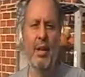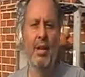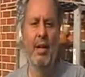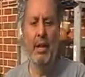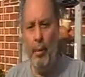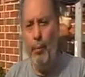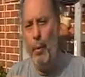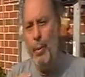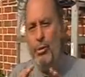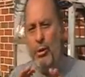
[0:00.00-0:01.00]
Now,
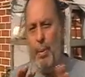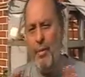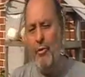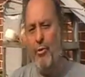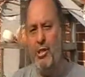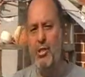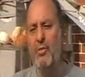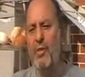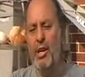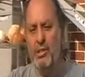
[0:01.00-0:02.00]
when we talk about the French
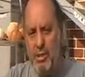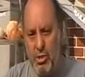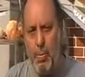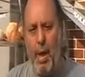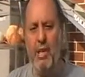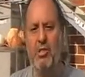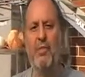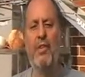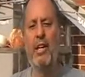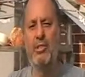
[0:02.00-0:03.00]
invasion, the Spanish
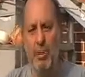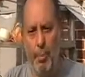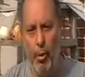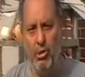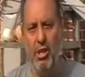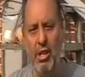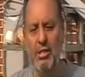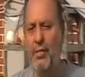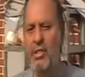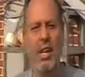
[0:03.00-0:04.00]
invasion, the Portuguese
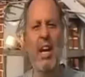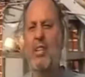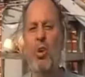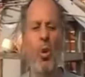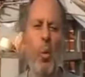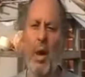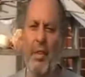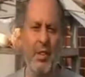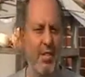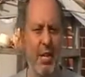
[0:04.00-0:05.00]
invasion, it's all one and
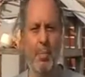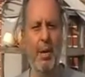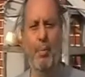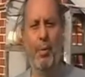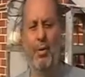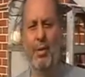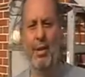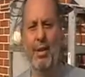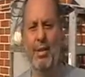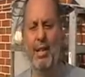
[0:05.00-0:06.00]
the same people.
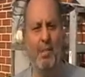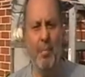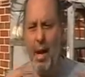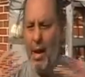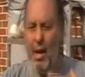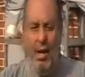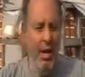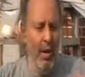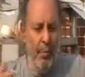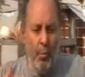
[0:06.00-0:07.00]
Doesn't matter
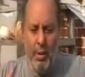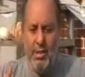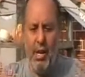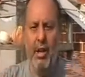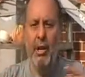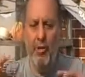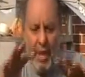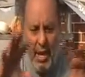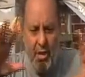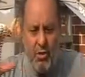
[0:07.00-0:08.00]
what's going on.
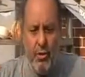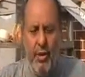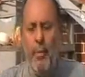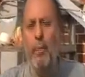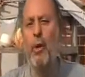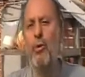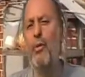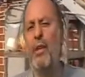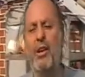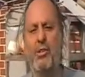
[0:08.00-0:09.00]
Their history, they rewrote all
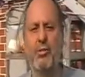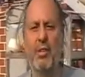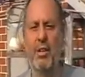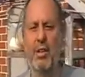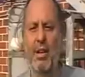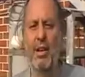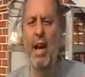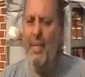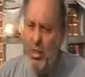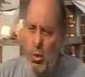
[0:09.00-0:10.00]
the history.
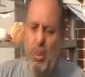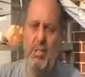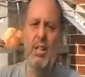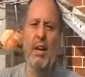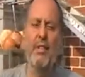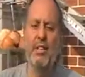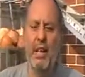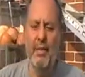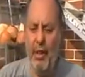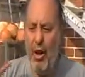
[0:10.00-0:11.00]
And they twisted everything to
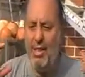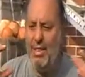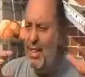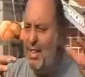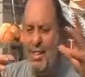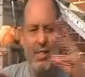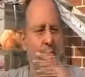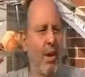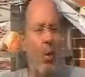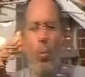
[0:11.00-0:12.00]
give the idea that there's
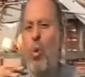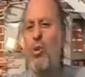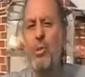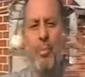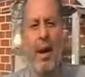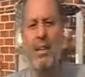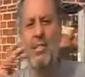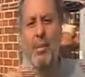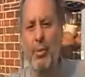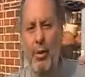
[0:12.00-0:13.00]
wars amongst
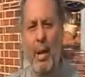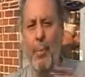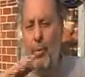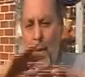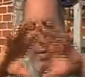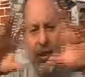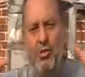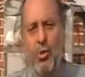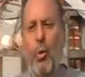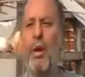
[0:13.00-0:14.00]
them and all that, but really there's
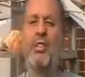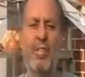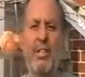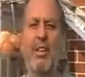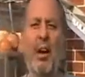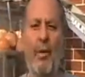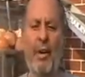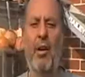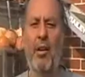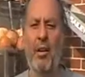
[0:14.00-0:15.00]
still one agenda going
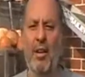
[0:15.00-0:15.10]
on.